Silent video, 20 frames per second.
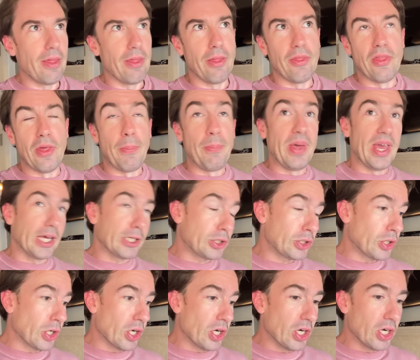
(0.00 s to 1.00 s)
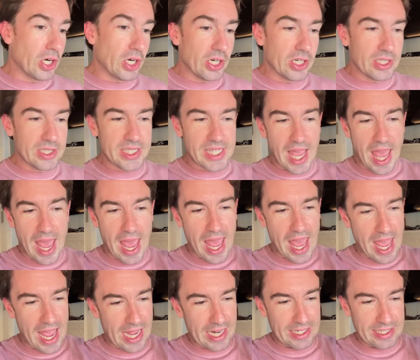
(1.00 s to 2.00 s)
the pictures
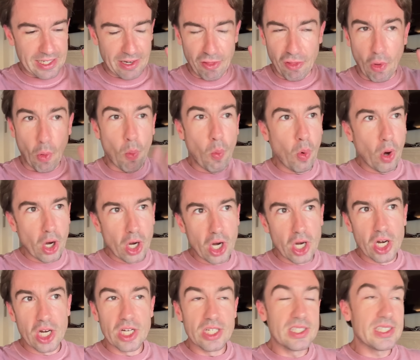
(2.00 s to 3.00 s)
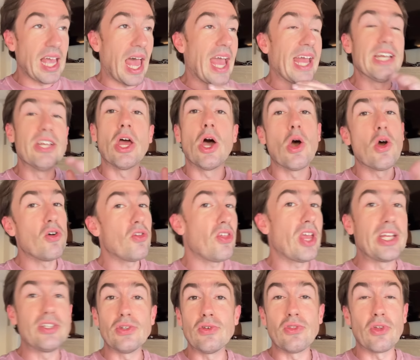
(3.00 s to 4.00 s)
and the words, I know
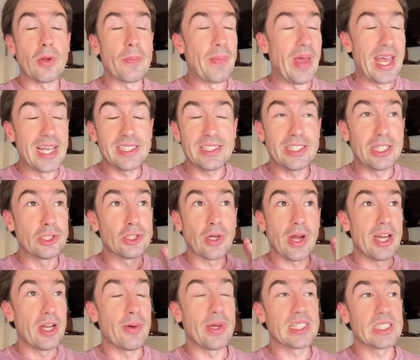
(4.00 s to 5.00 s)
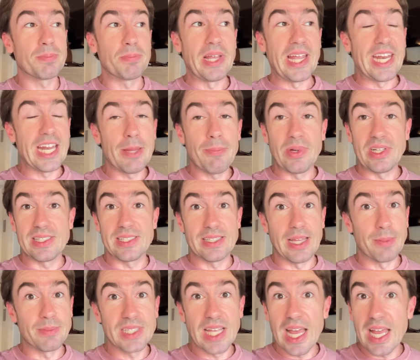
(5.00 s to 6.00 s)
they do their best to try to explain it, but
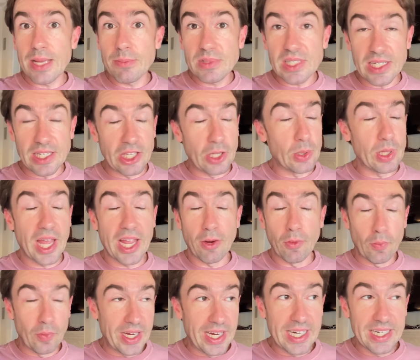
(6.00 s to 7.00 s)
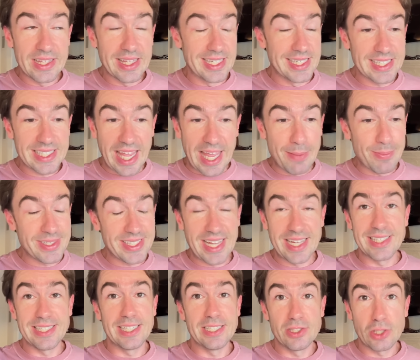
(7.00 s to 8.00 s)
sometimes you read the same
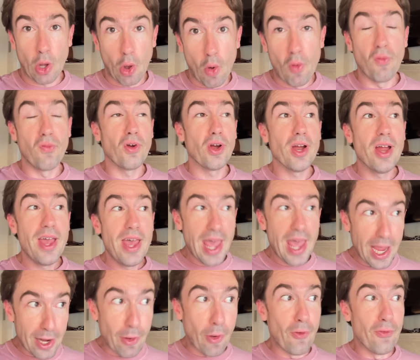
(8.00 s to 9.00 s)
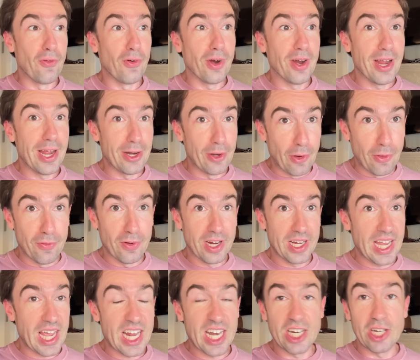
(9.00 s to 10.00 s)
sentence over and over and over
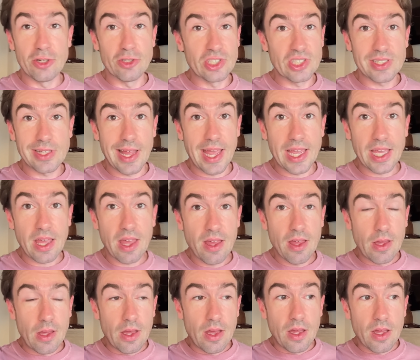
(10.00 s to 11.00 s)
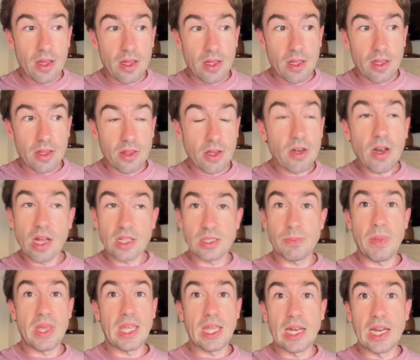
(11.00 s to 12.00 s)
again and you're just they're not
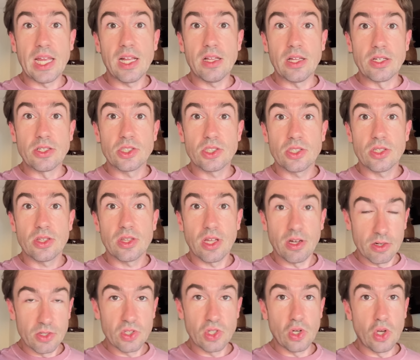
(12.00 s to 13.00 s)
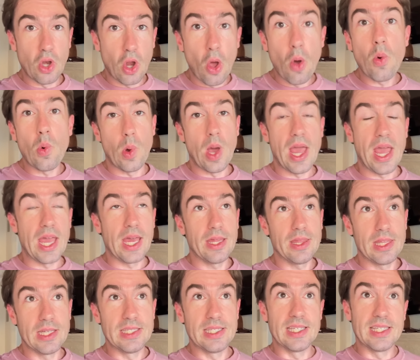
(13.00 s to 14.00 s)
speaking English. There's no way
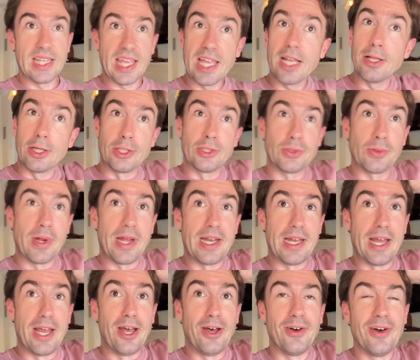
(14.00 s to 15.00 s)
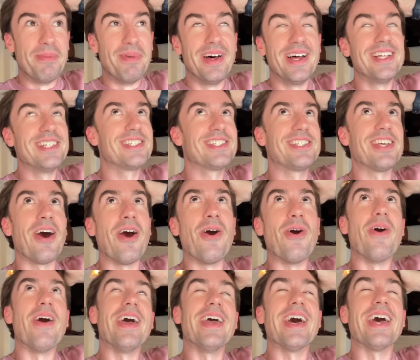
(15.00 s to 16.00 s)
this is English right now.
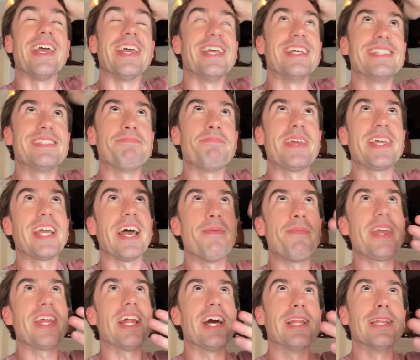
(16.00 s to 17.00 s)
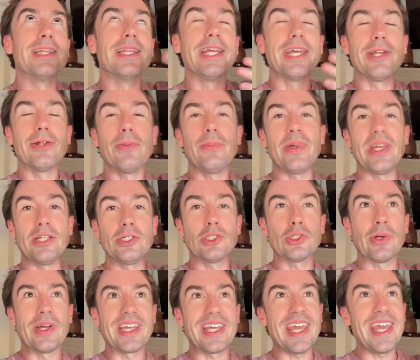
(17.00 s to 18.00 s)
So it's becoming a little bit
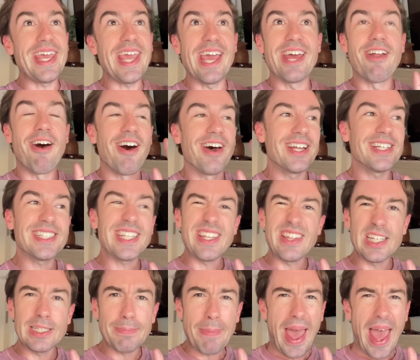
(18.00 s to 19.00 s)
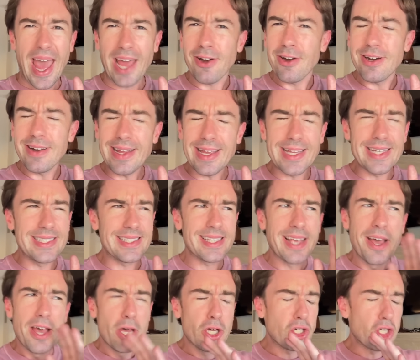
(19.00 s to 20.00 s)
tricky. And honestly, this pattern is
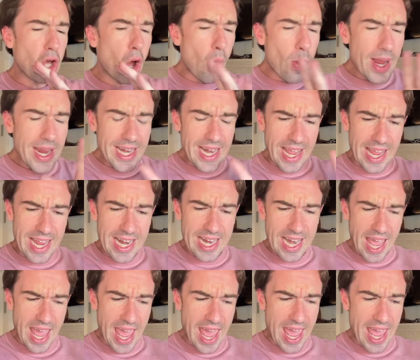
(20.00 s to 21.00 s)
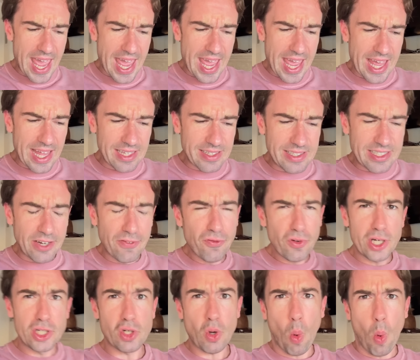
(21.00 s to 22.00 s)
going in a
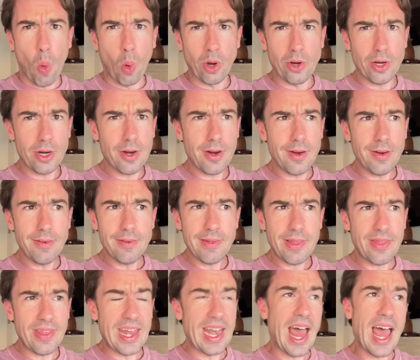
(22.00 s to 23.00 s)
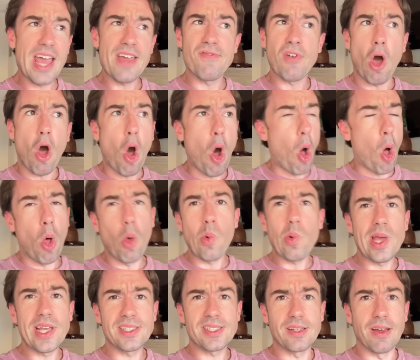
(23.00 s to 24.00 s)
different order than I've
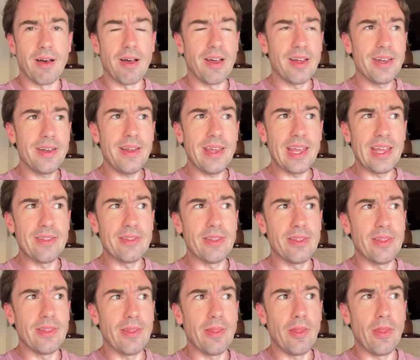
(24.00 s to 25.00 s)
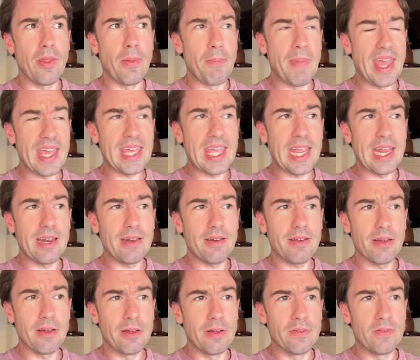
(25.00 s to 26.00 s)
always gone in the making
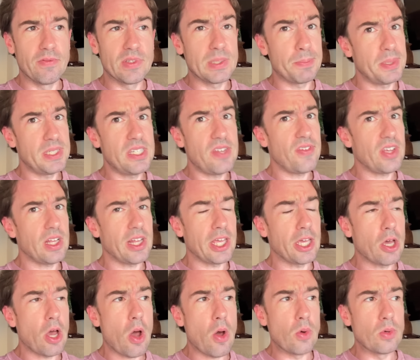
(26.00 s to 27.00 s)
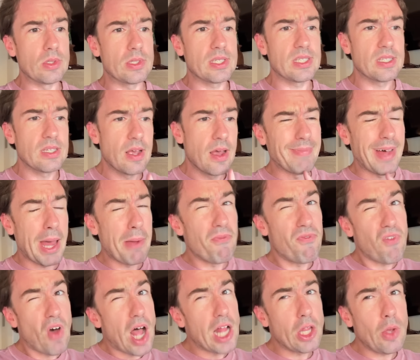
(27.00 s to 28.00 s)
of specifically coats. I'm
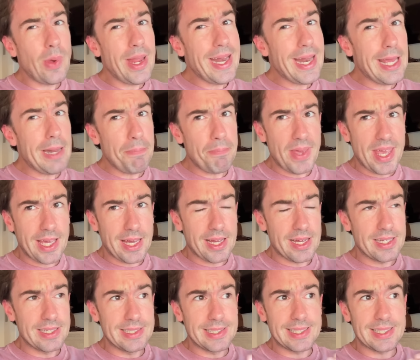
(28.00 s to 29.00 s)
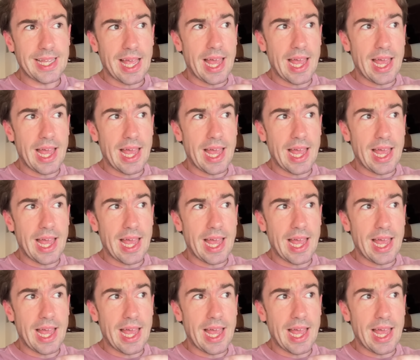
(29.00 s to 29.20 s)
following it because